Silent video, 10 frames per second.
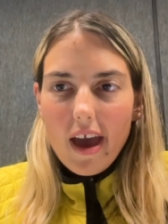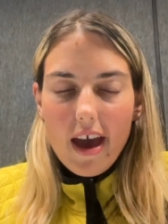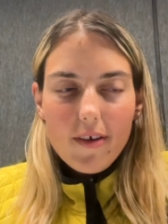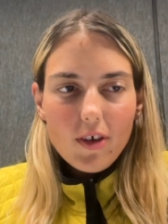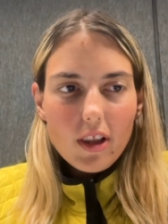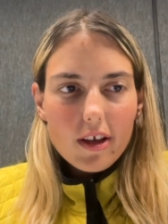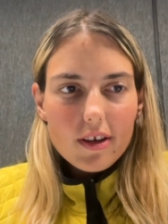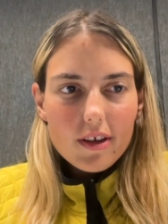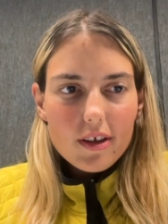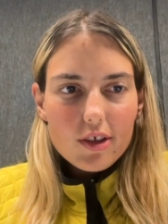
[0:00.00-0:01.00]

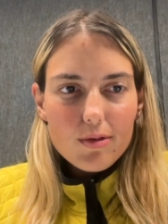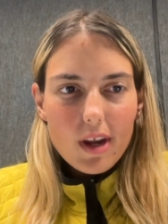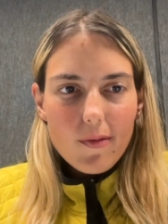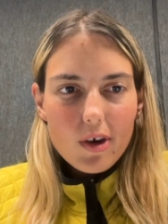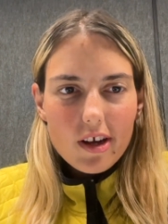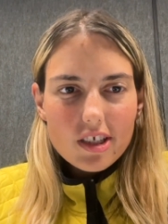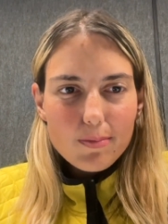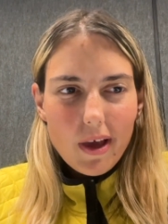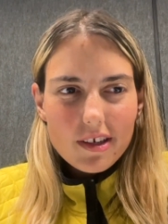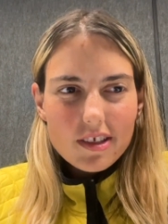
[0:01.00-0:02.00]
Evelyn, you never
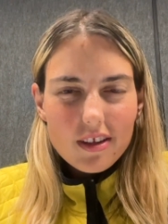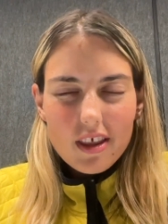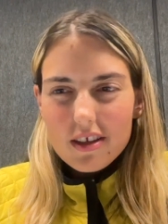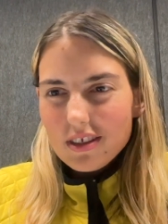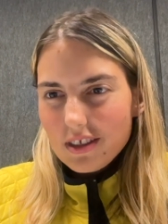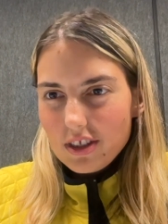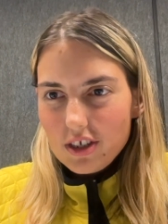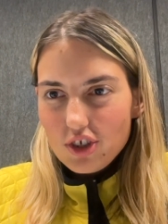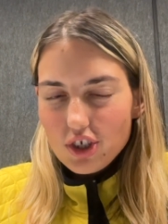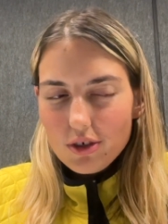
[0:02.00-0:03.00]
expected this,
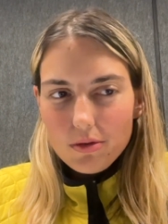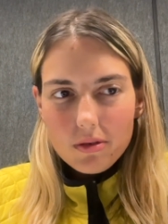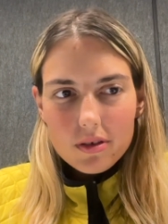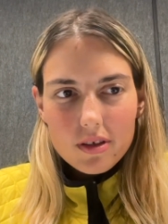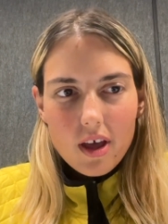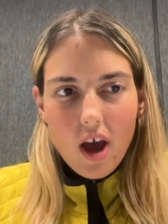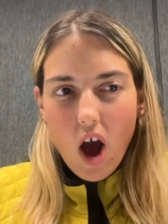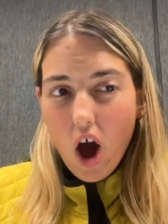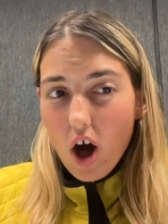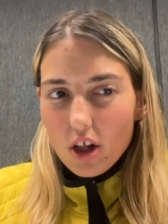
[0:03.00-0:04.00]
did you?
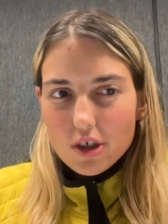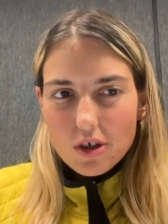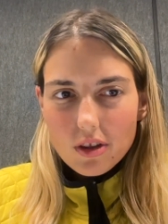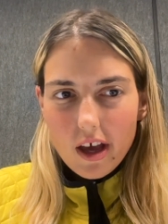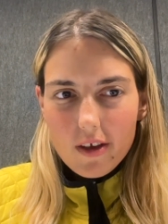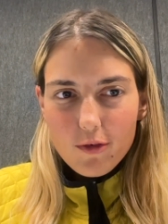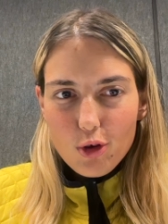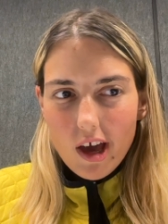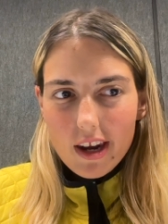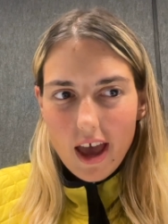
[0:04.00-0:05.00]
All your life,
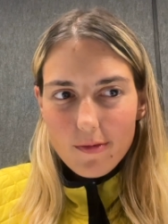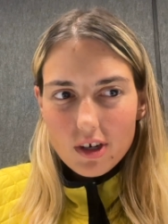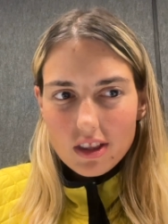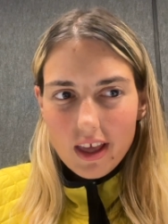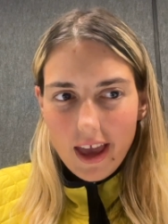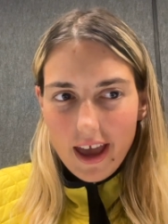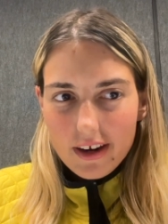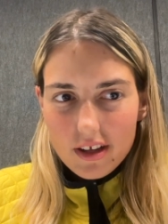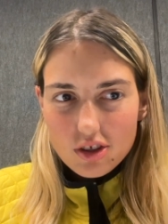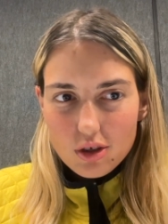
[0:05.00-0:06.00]
you had everything
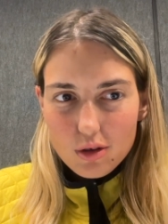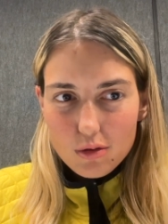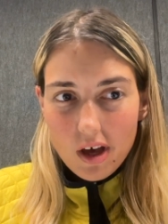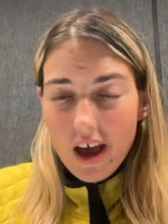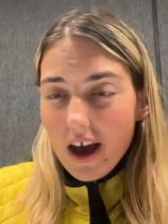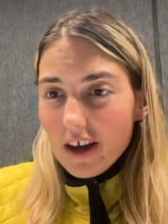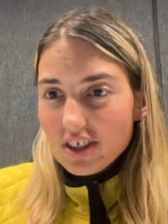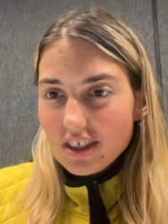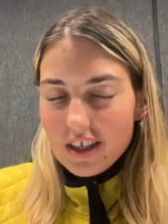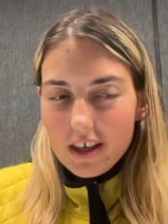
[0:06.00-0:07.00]
handed to you a
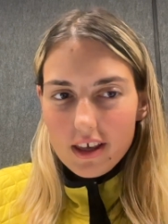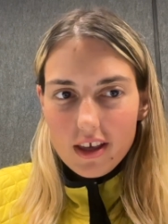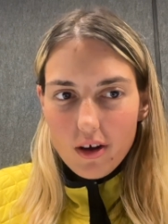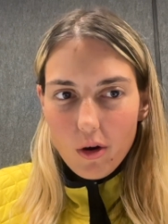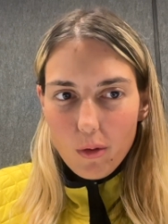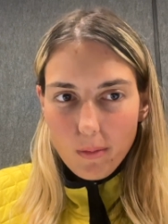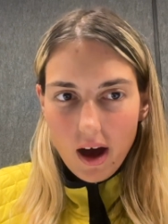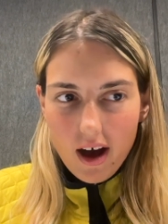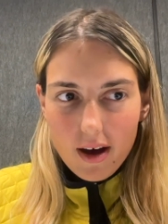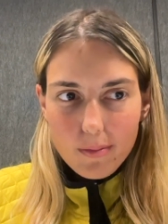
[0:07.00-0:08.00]
CEO
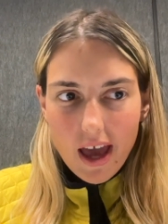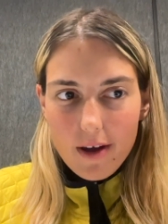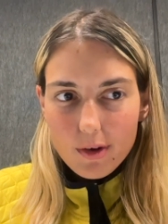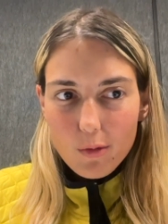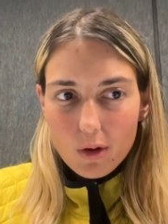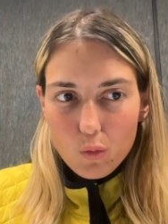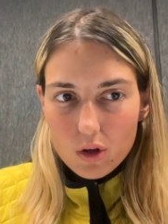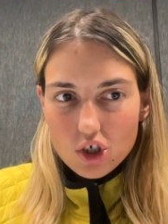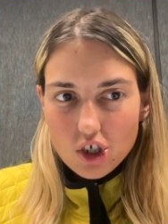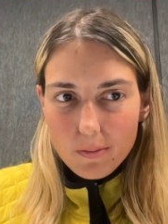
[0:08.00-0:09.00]
mom, everyone
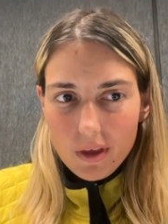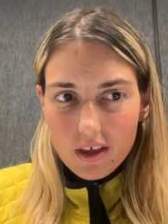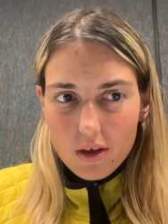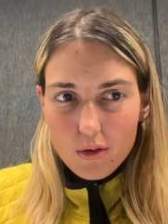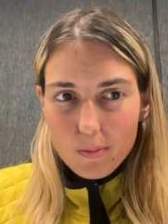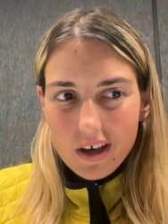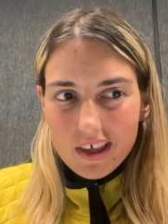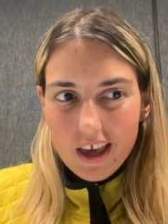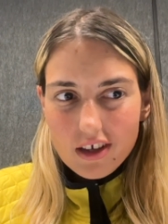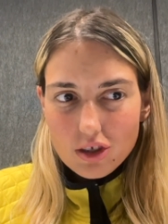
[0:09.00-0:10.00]
worshiping you. But
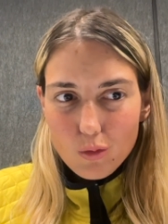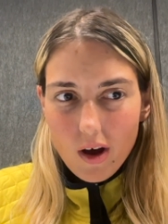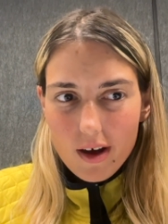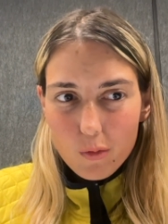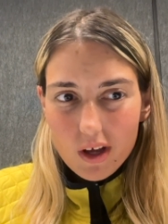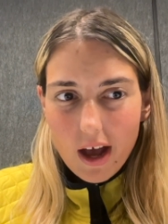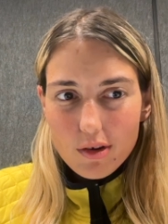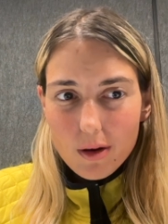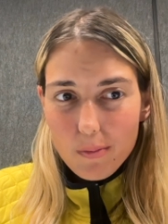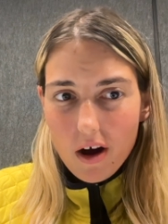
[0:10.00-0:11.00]
guess what? Without
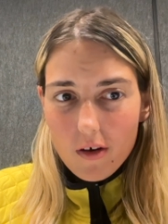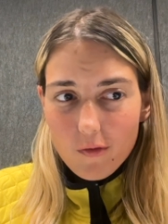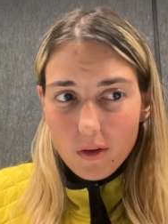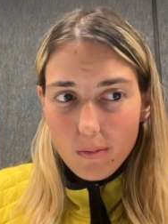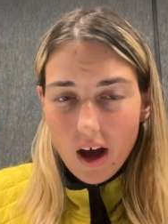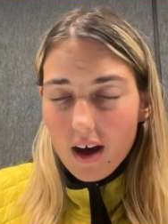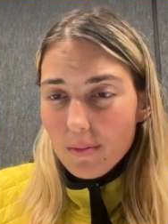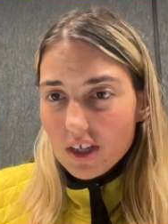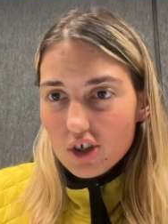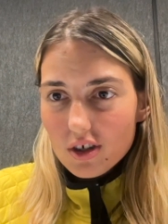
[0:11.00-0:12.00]
your powerful
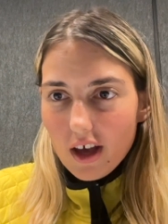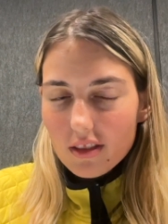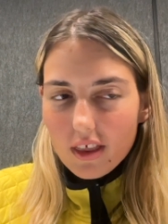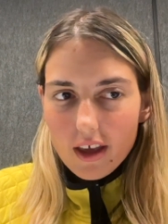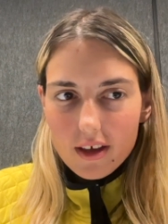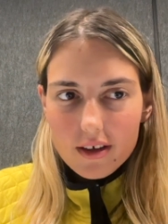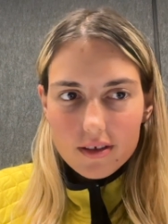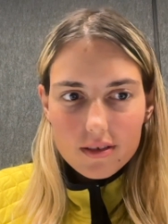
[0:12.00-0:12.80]
mom, you're nothing.